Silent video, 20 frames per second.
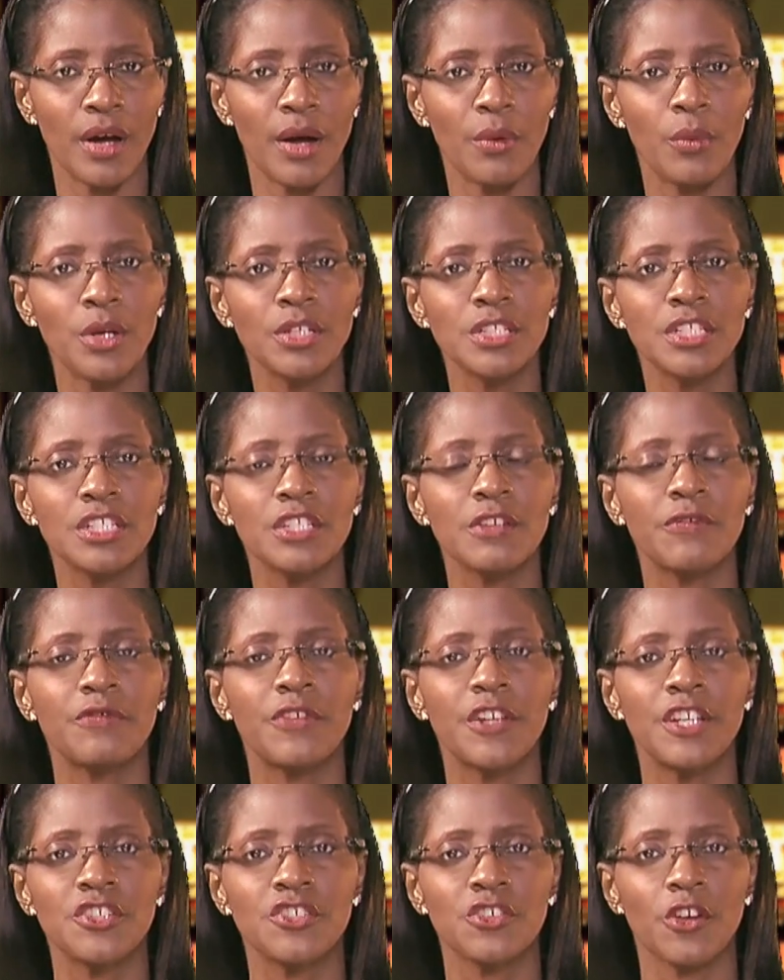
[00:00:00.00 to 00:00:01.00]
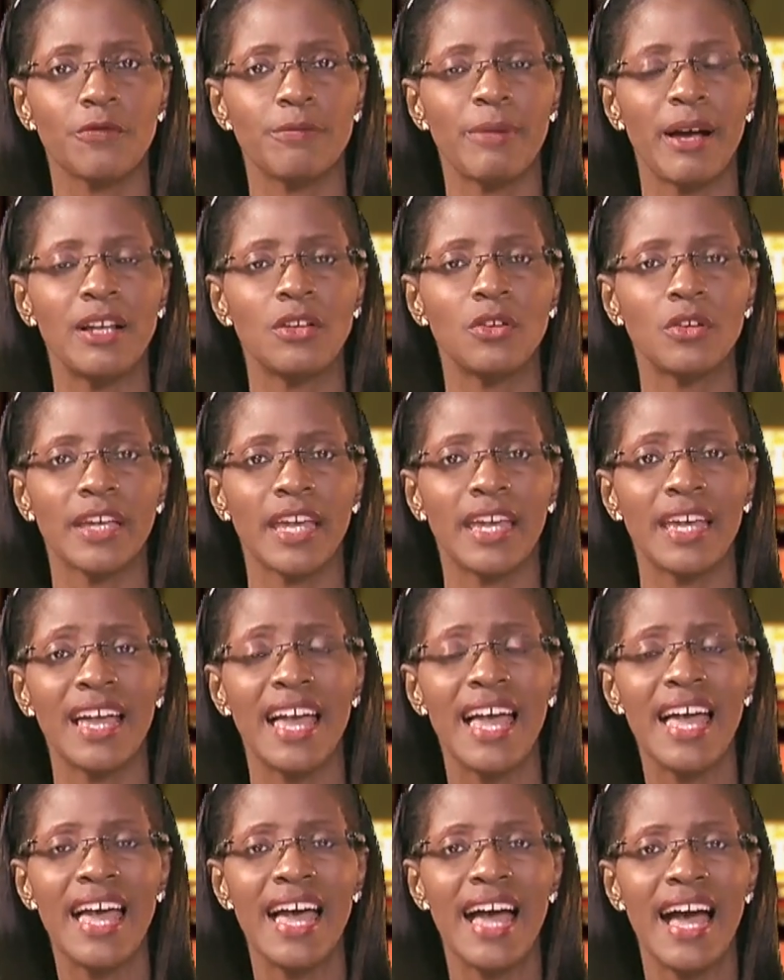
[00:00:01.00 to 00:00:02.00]
I want us to finish off by looking
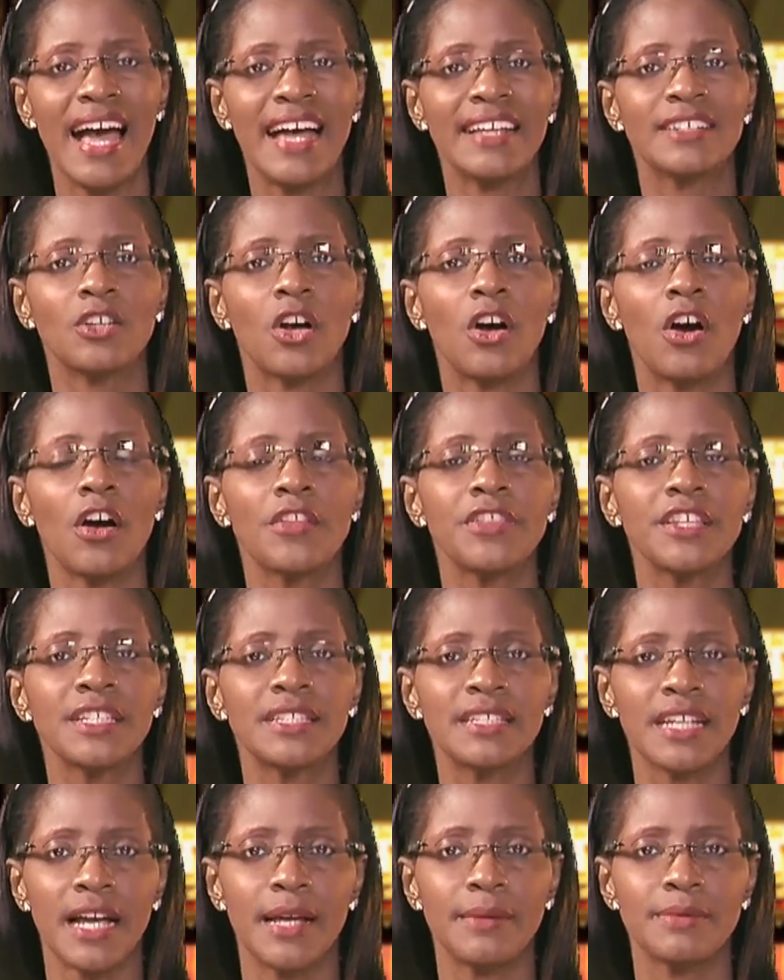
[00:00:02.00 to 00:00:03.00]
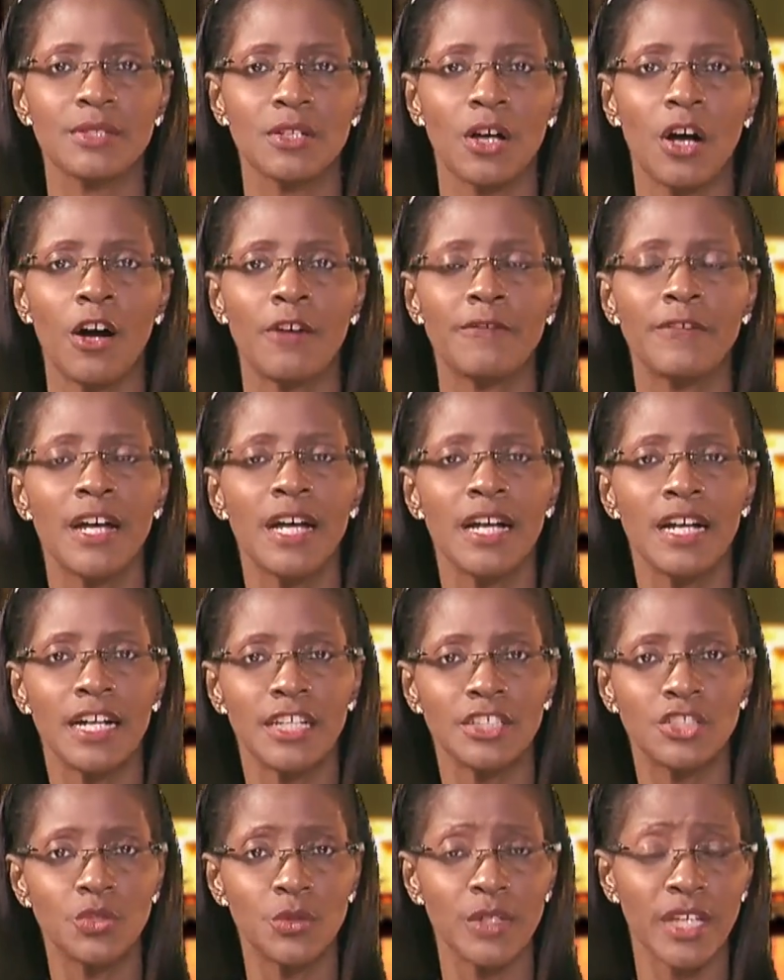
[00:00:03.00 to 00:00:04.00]
at other types of
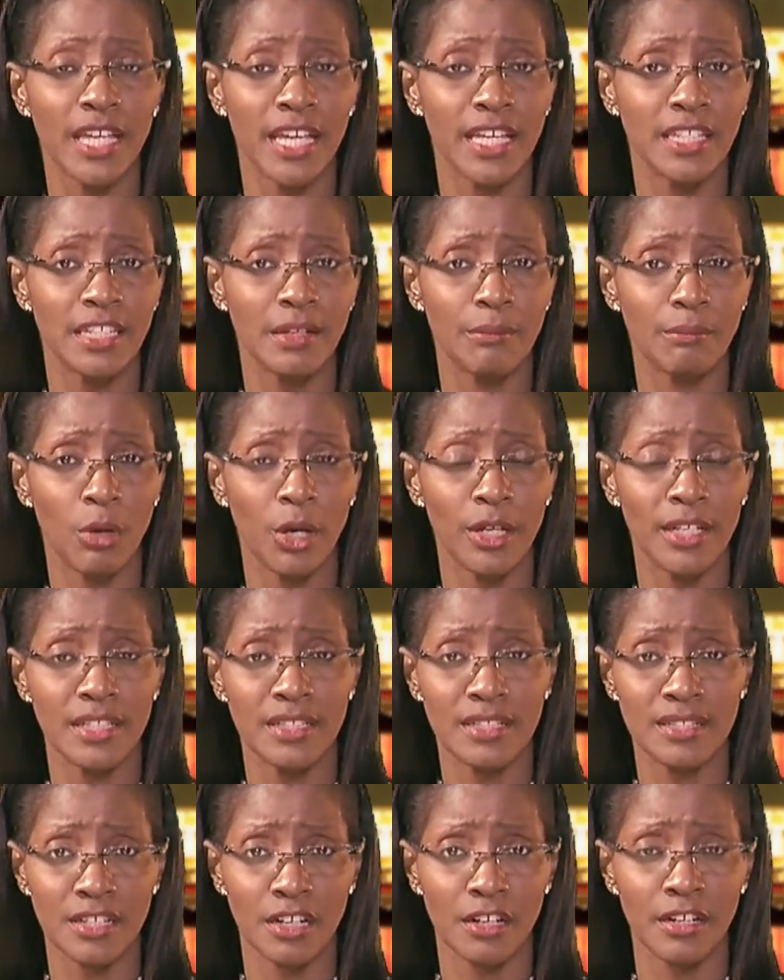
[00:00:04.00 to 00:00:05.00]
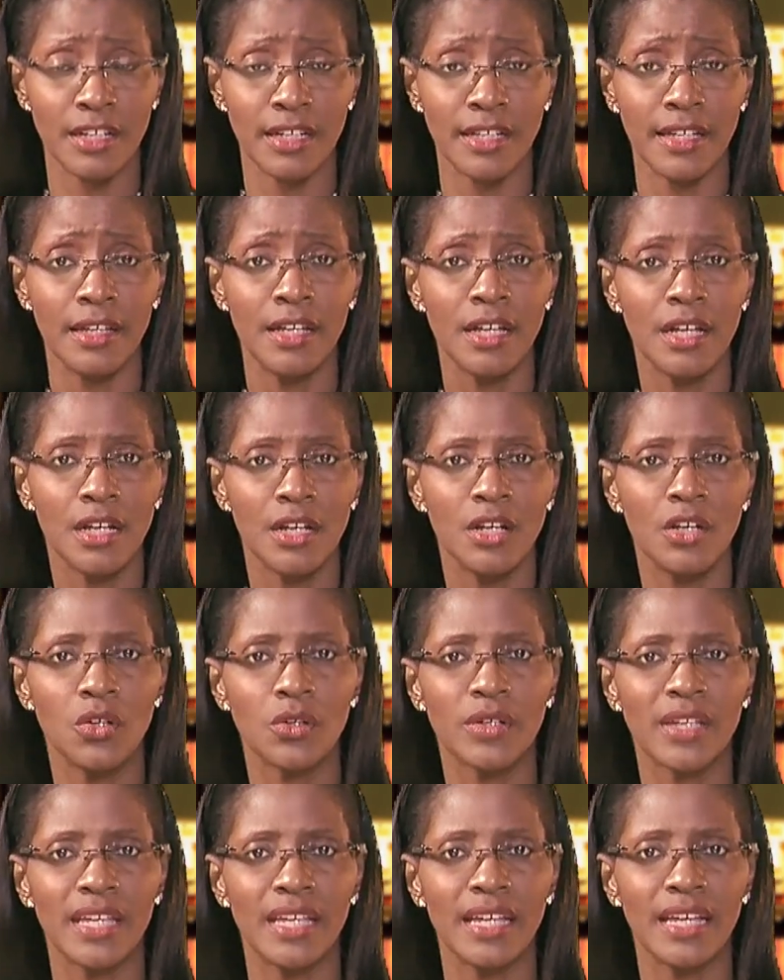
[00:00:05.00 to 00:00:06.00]
adjudicating bodies, certainly
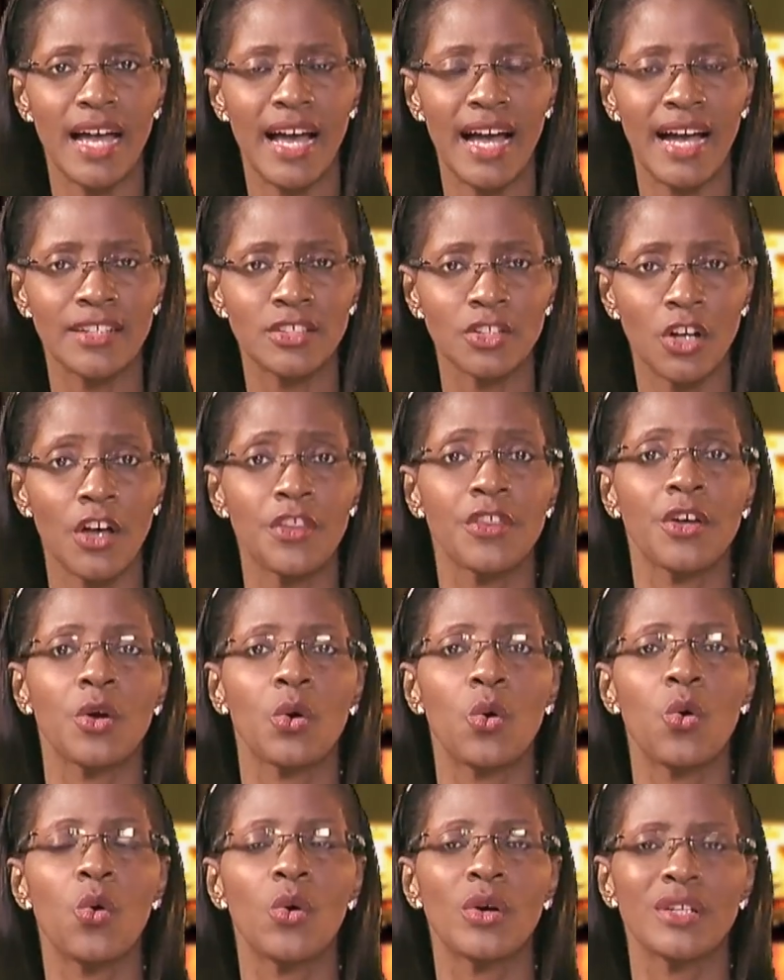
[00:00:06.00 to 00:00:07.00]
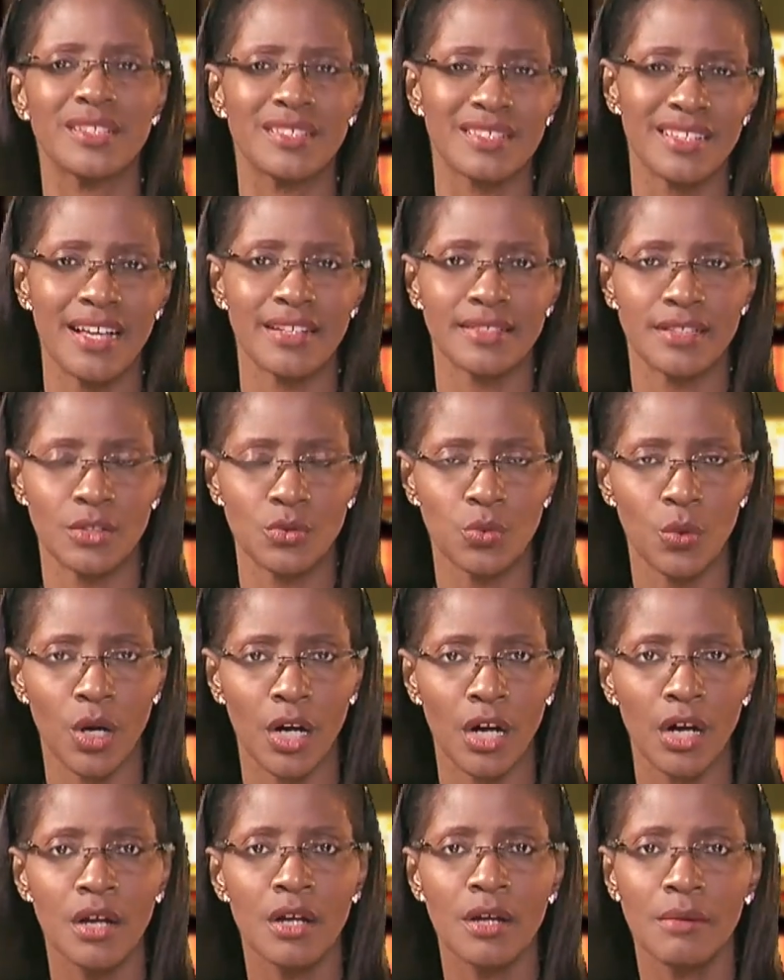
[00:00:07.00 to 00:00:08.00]
looking at other courts as it
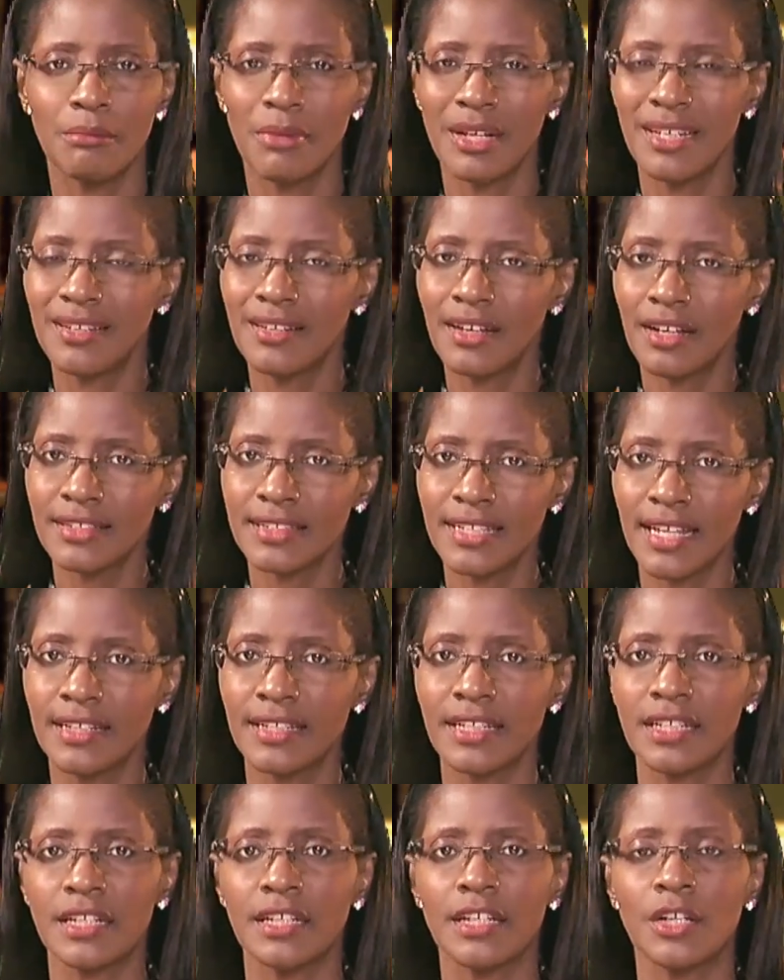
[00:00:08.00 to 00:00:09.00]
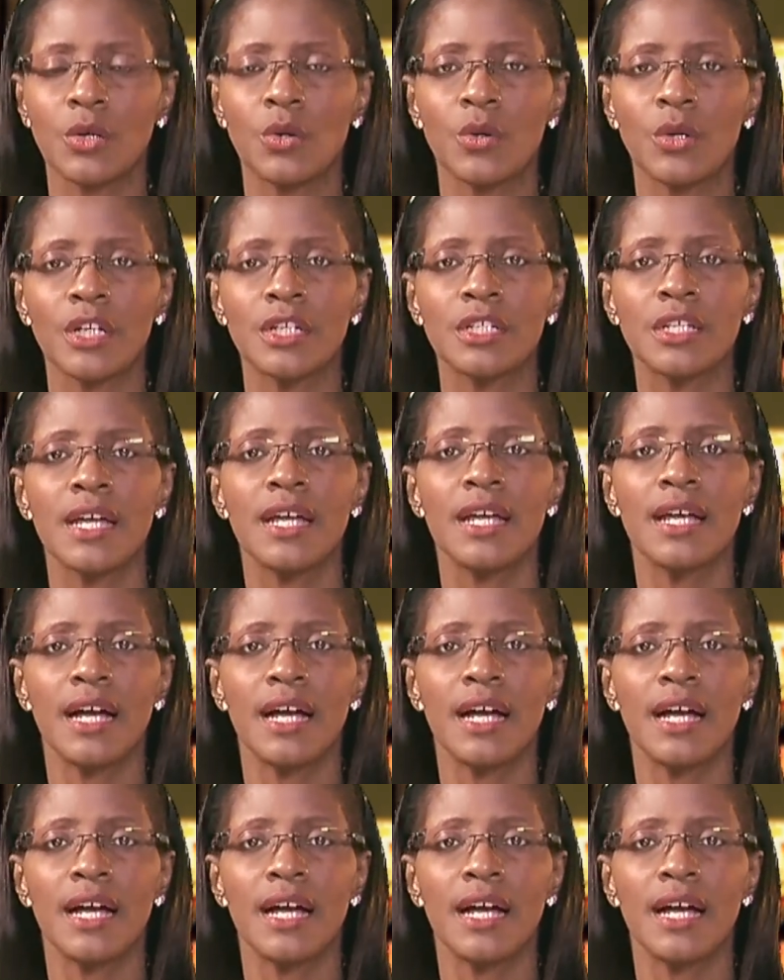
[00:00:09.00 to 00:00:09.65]
were, but not technically a court.